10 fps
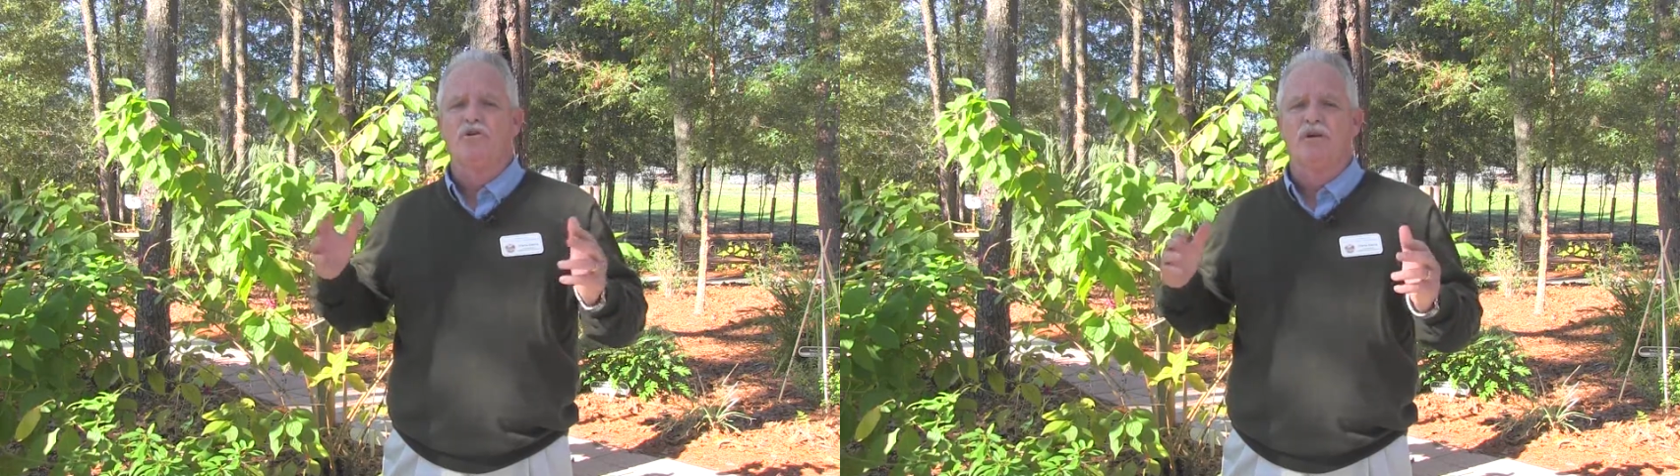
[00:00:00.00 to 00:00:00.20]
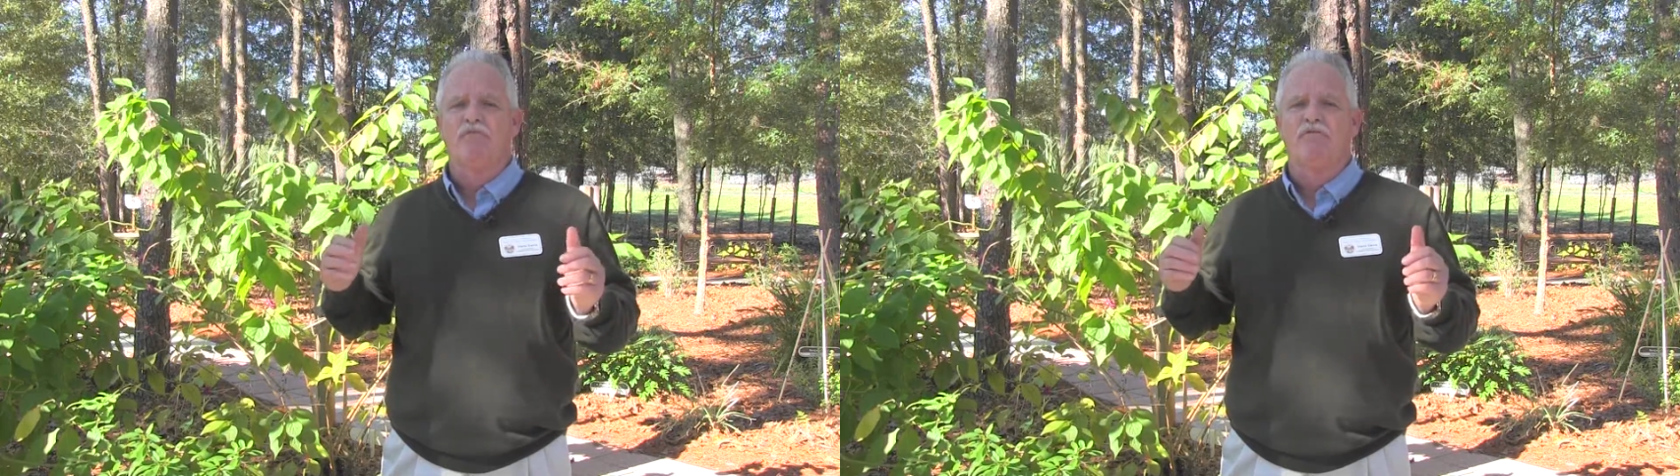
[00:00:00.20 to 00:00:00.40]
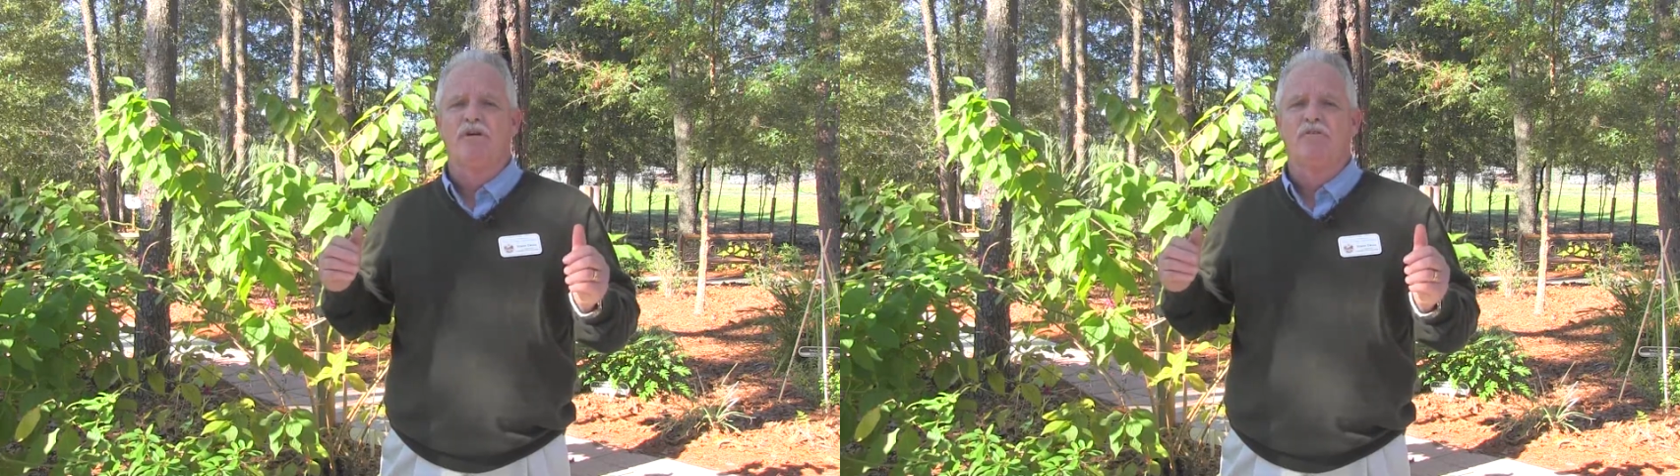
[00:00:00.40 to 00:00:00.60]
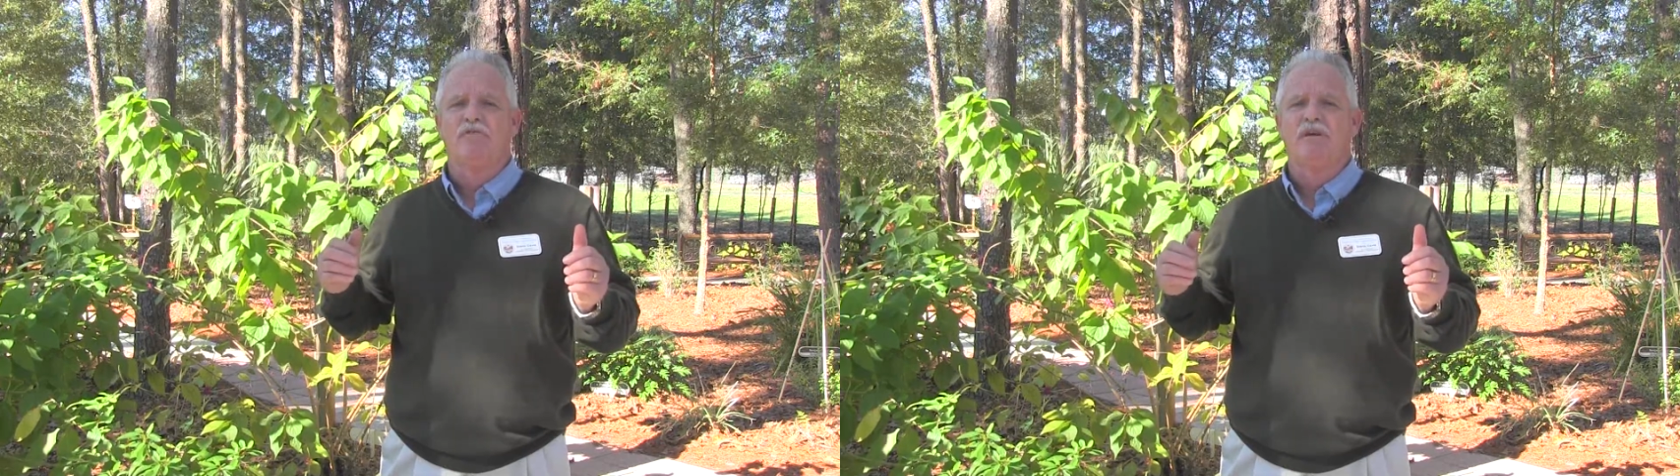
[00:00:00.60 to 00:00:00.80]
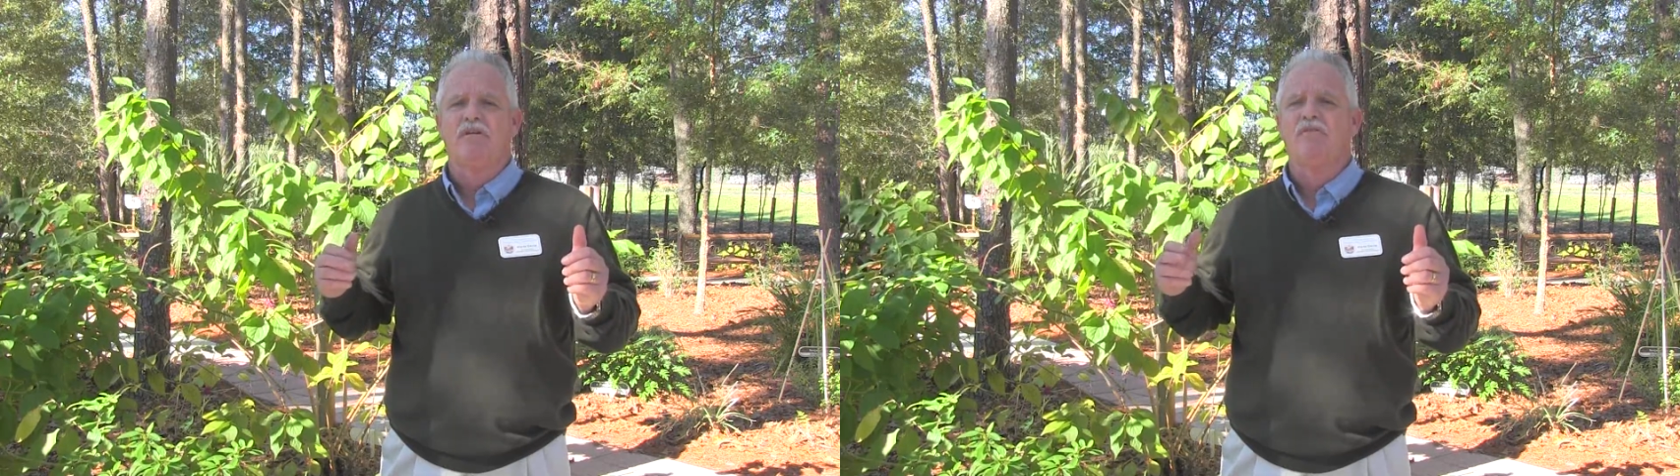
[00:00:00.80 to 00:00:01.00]
during freeze
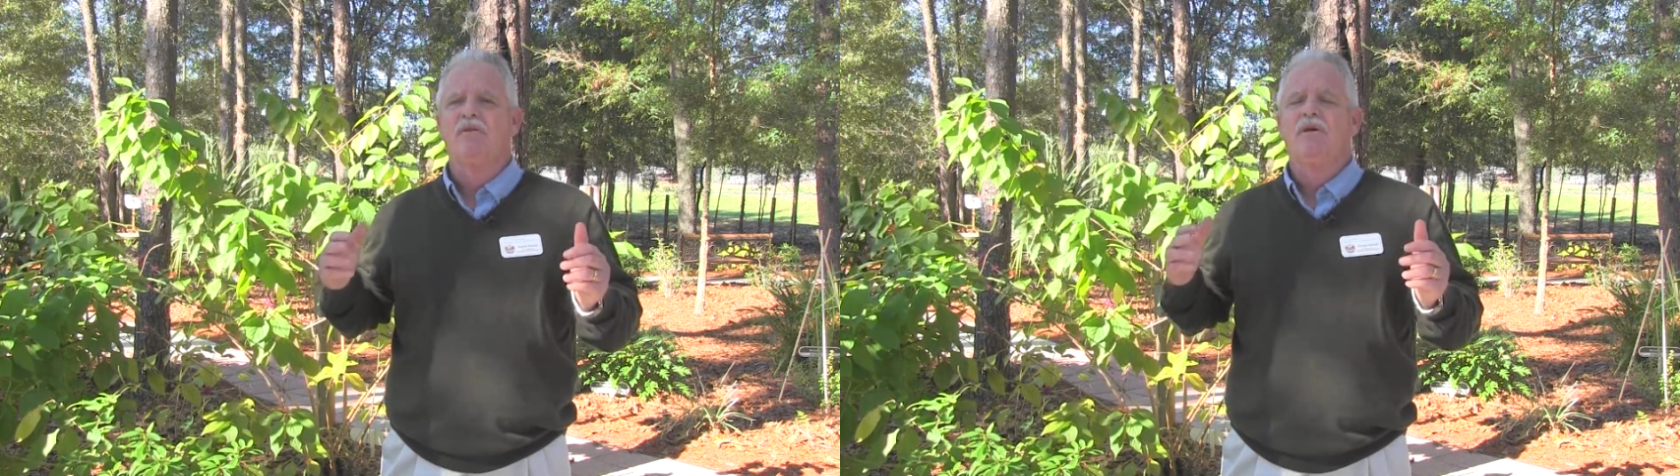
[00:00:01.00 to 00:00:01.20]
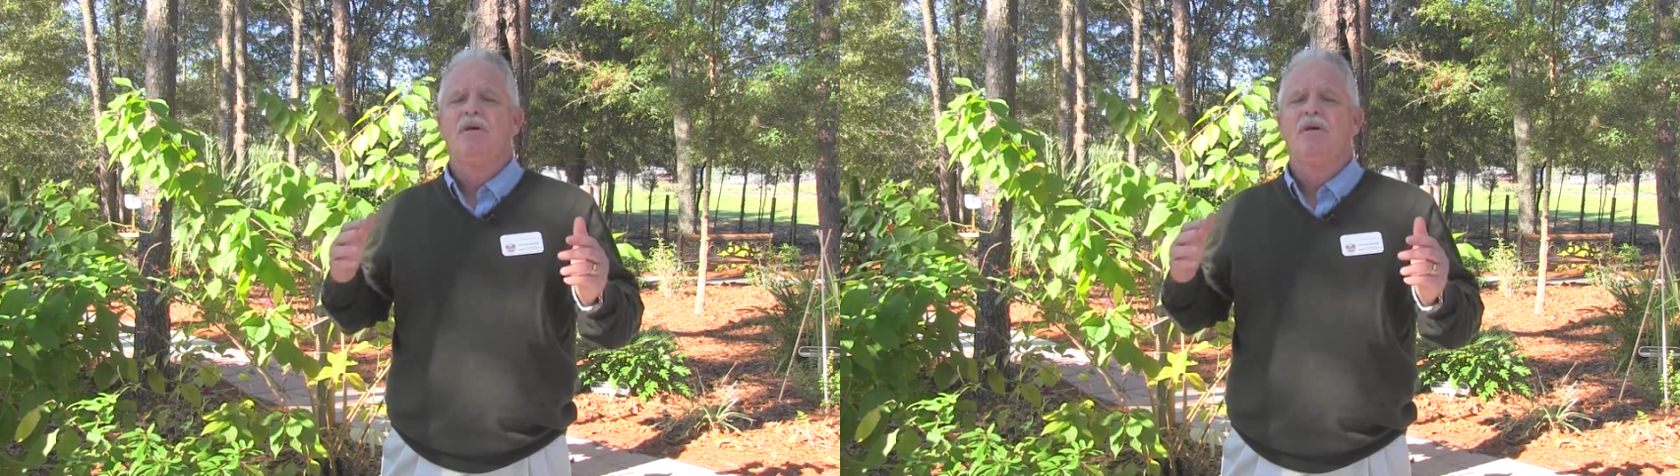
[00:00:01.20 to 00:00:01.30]
events,